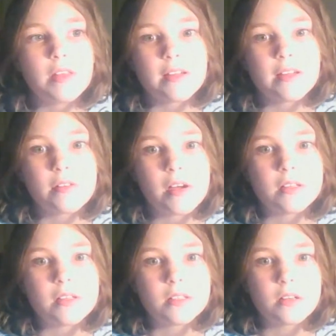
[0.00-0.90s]
that you
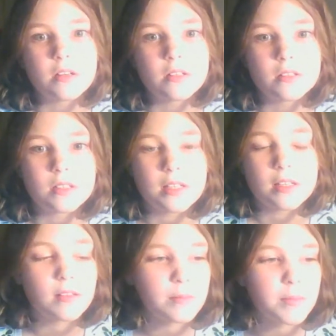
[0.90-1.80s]
guys aren't
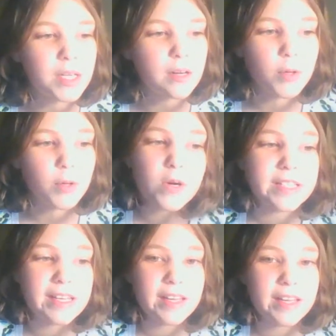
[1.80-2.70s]
telling me I'm
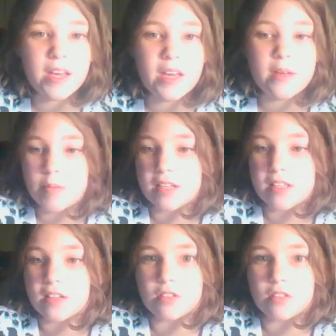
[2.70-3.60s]
crazy because
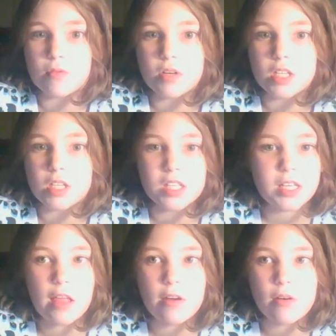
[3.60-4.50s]
there's orange and
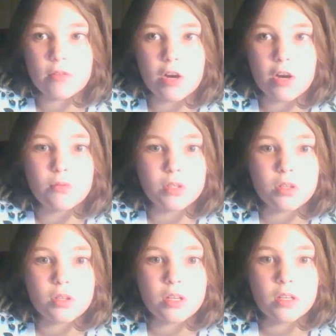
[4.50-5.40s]
yellow note.
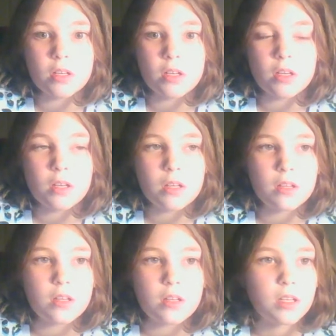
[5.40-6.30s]

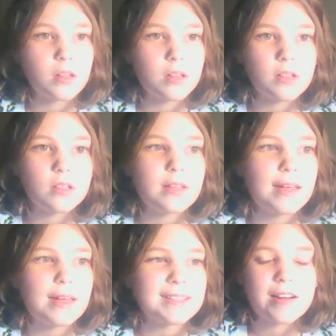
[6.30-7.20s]
And
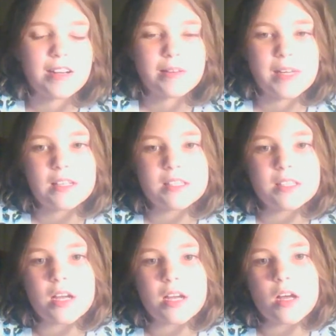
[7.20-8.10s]
that scared me.
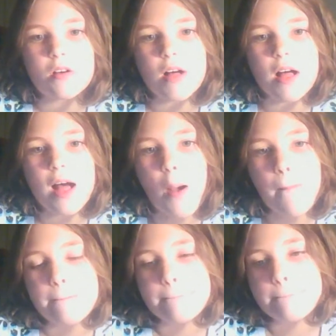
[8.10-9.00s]
So
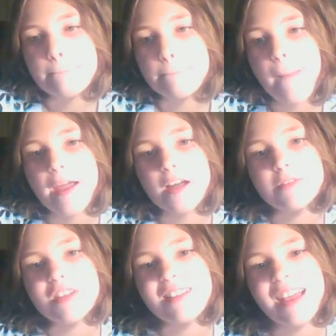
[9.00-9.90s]
I hope
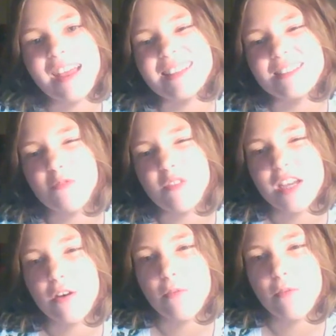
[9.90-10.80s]
you liked this
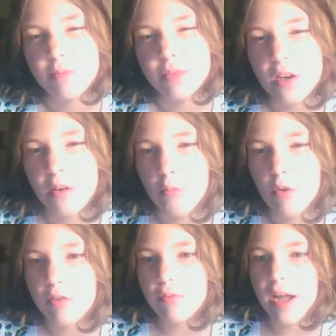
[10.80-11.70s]
video
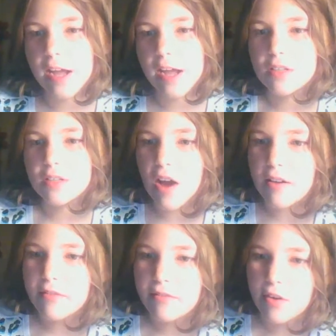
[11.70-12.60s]
with why I would
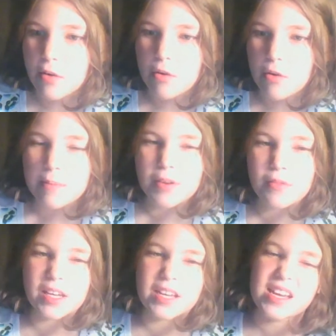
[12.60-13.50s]
survive a horror
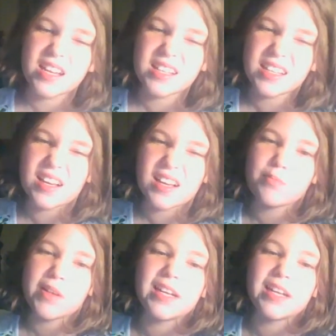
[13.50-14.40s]
movie and the
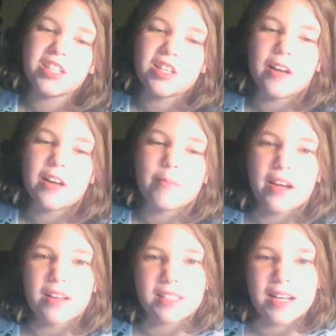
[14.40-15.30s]
explanation of my
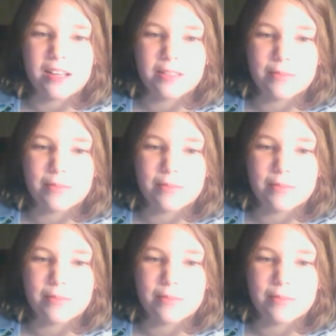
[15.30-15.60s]
haunted house.